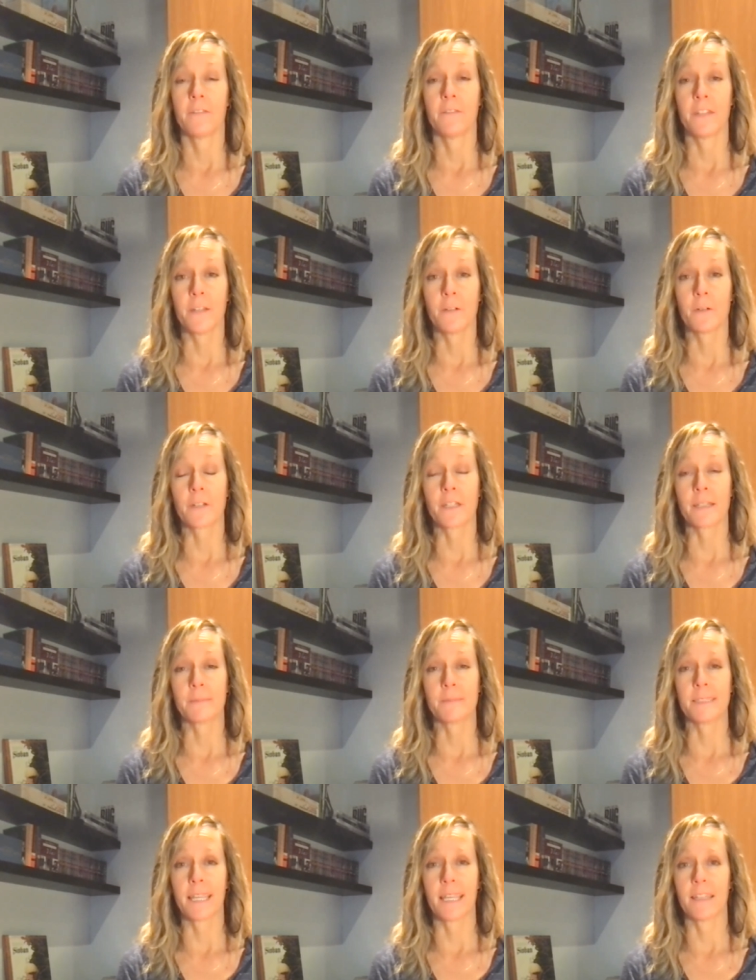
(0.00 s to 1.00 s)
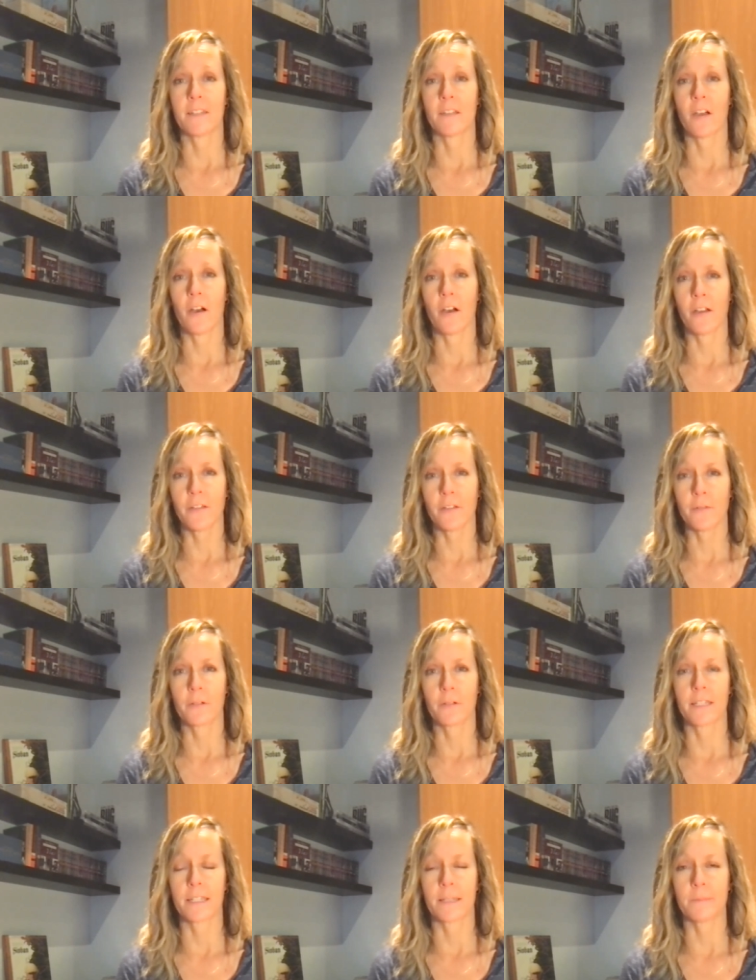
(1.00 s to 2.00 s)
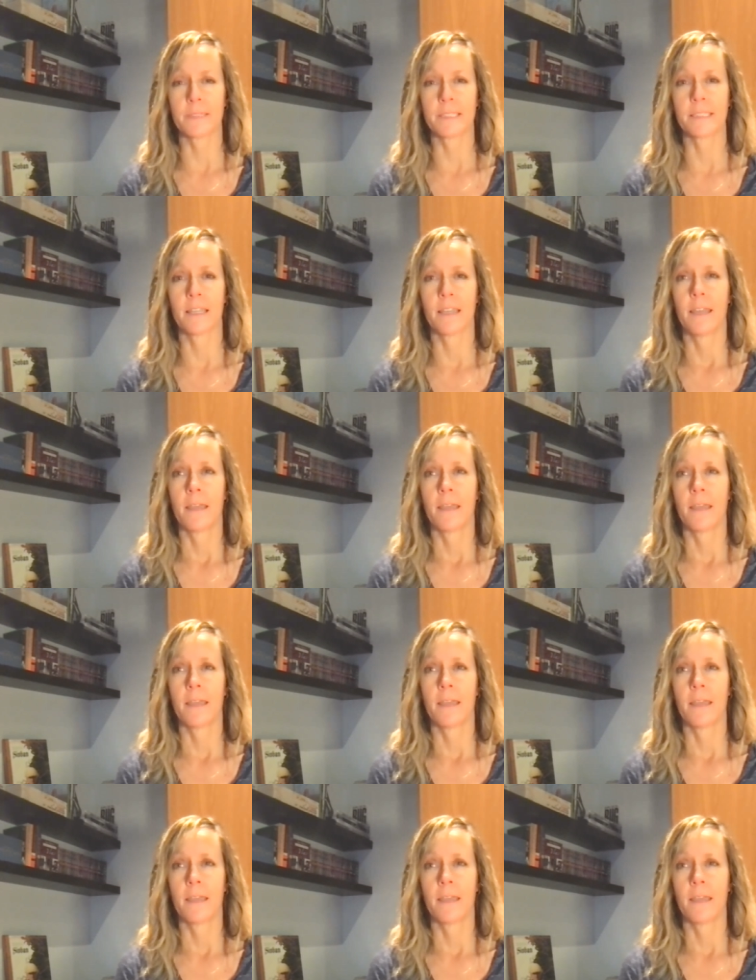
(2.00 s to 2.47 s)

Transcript: video clips and audio clips